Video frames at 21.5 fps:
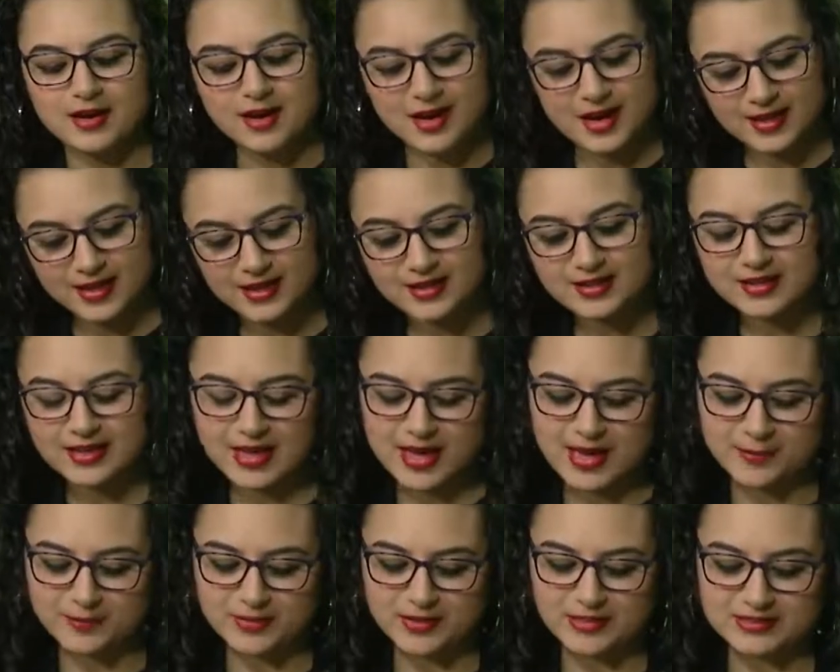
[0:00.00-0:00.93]
I like the
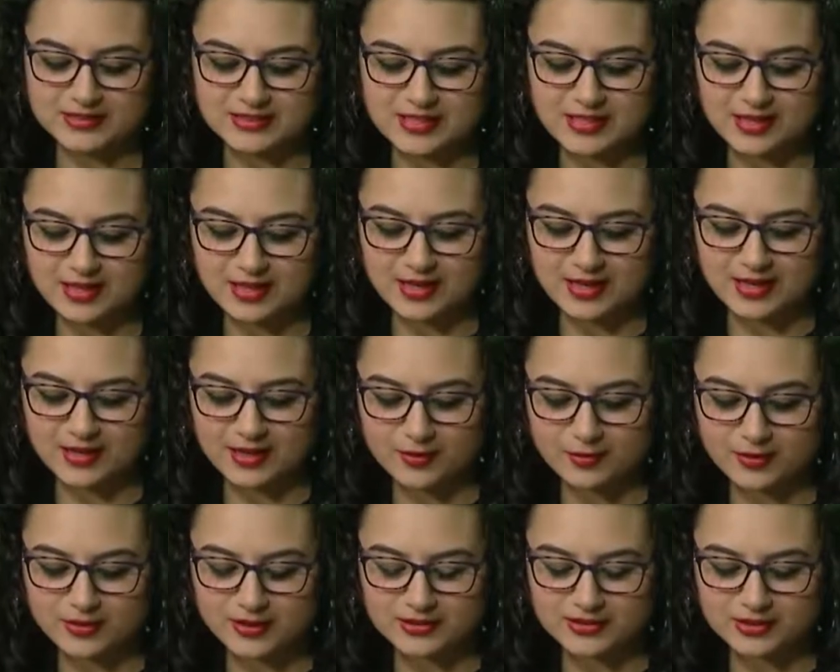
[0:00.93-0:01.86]
captains. I like
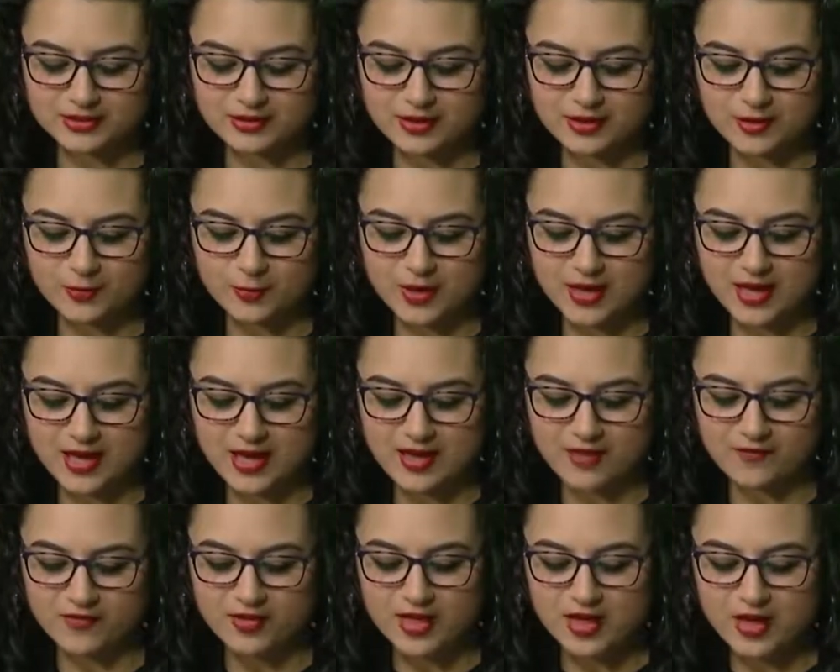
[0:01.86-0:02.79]
where that's going. We
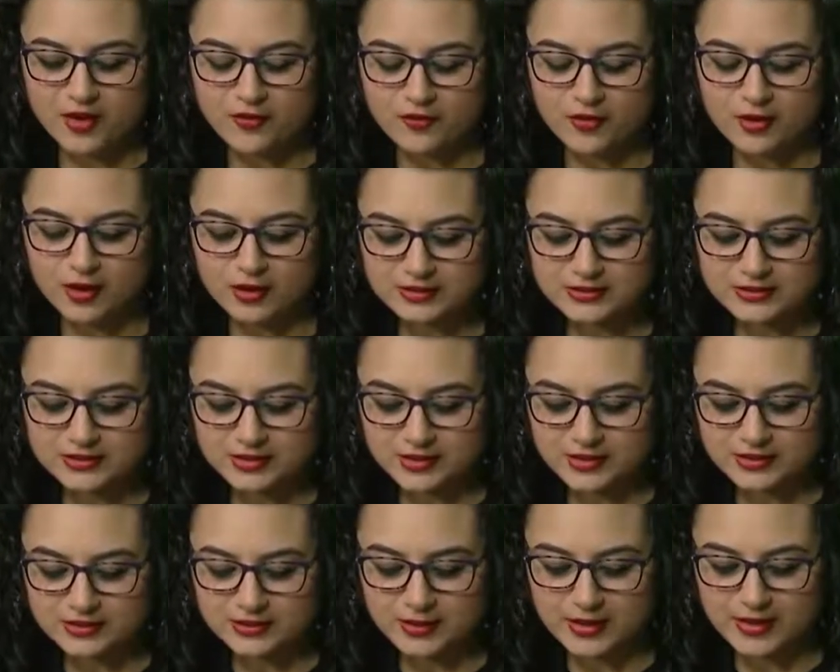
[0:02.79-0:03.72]
have, for
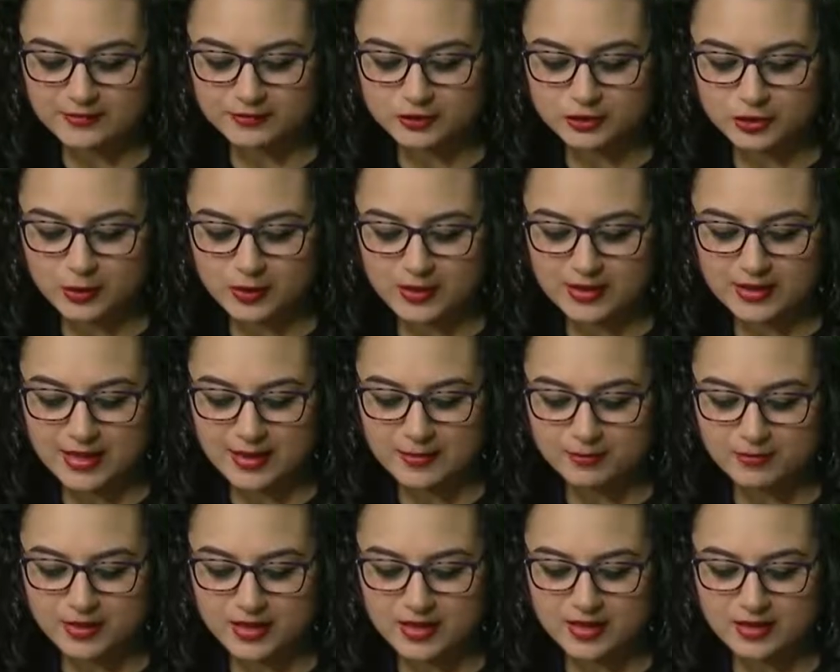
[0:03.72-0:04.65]
All-Stars, we have Joel
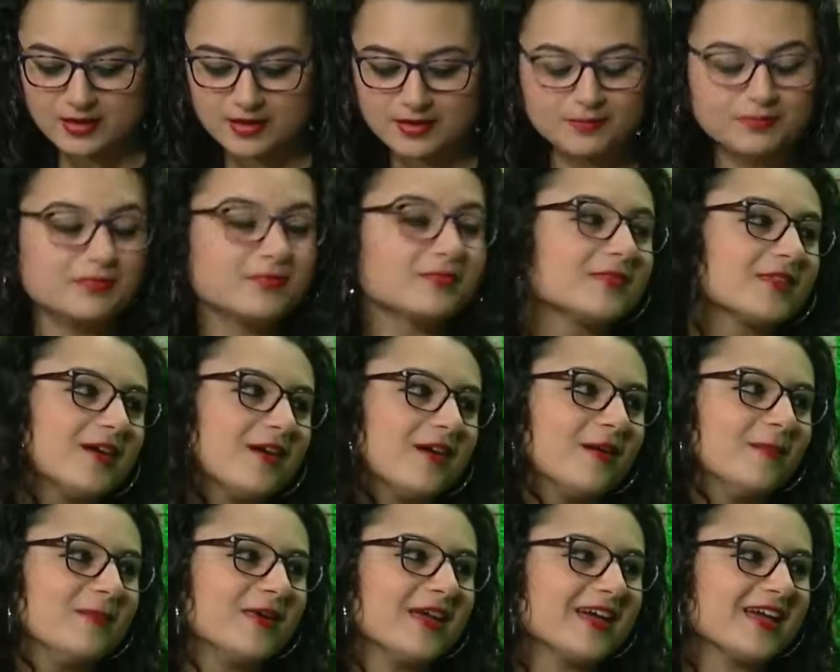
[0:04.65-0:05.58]
Embiid,
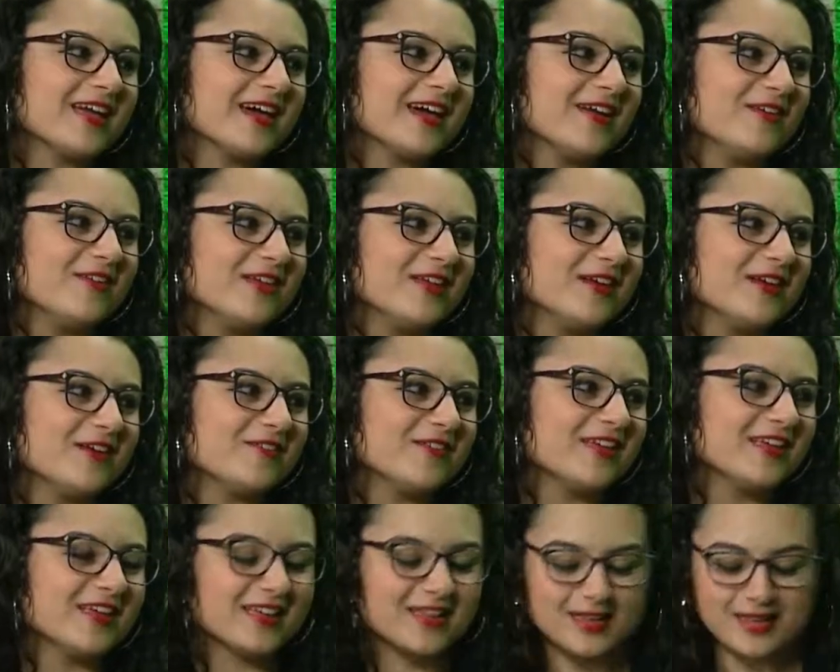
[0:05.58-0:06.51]
our man Kyrie
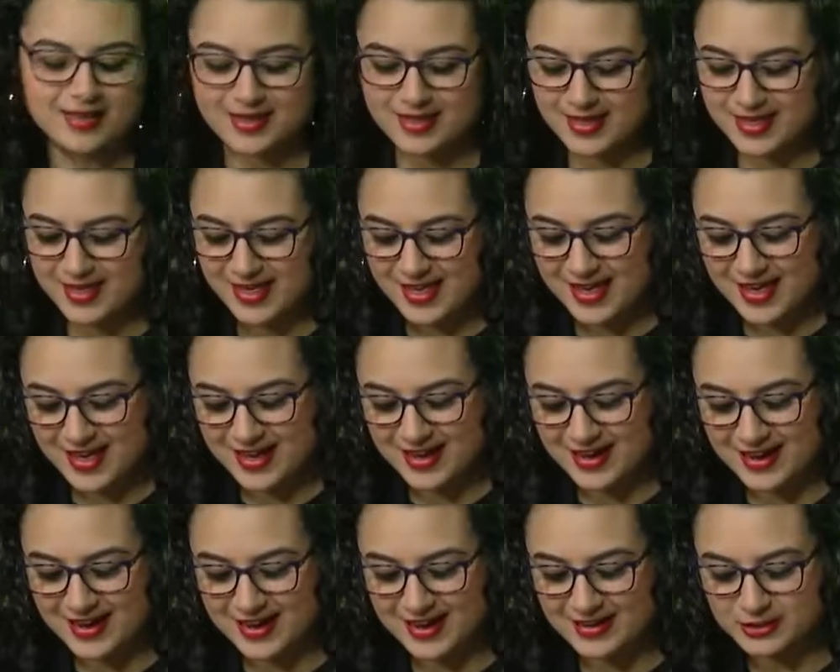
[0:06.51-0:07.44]
Irving,
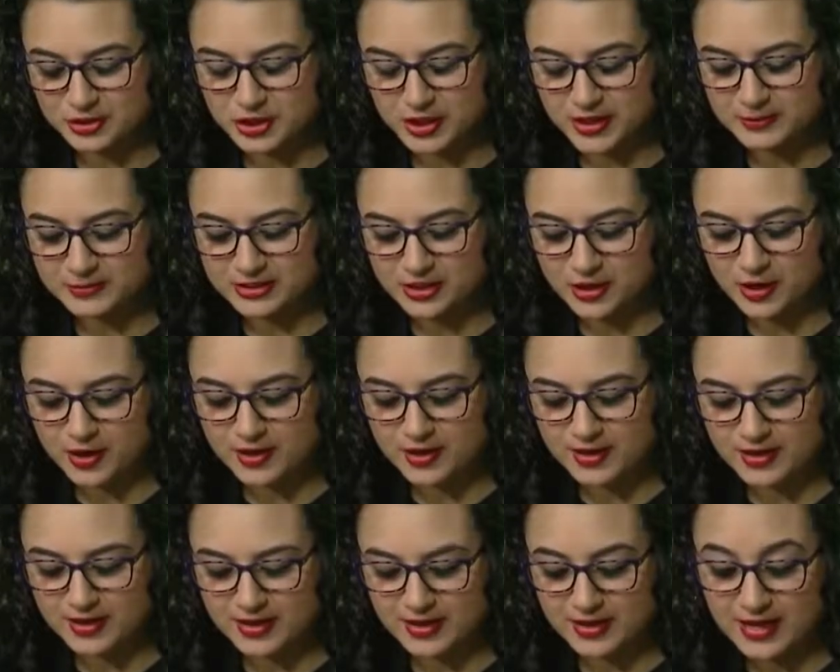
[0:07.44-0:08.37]
James
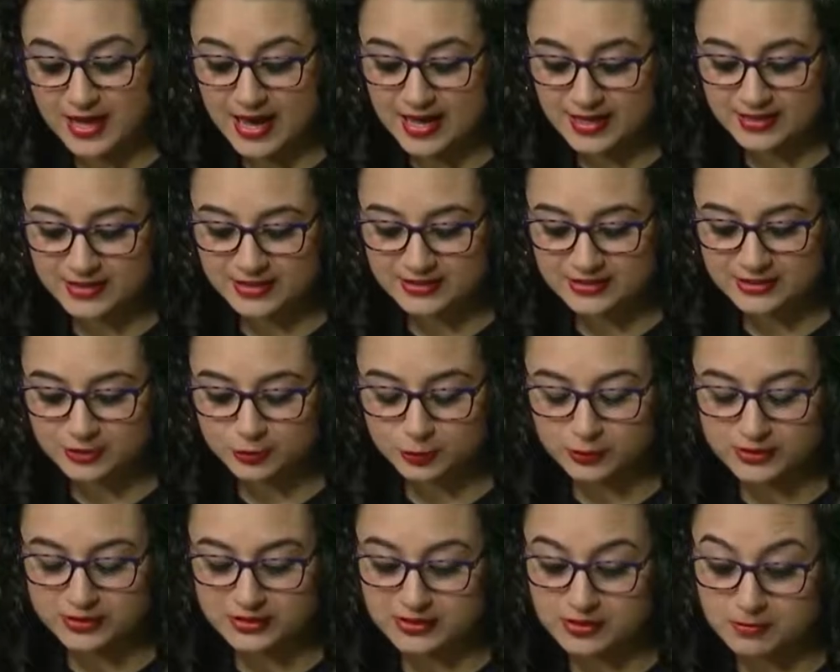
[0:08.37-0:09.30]
Harden, Giannis, who
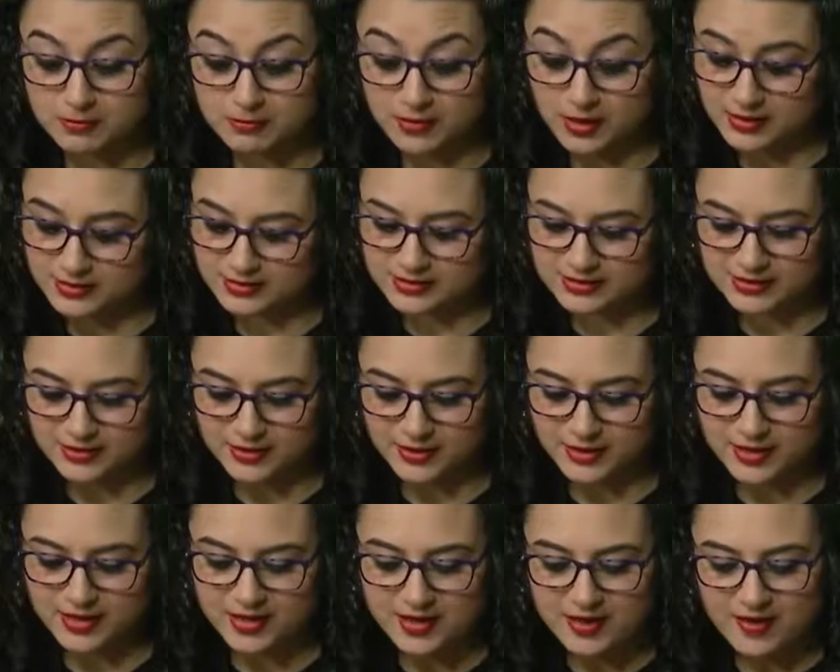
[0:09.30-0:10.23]
is a monster,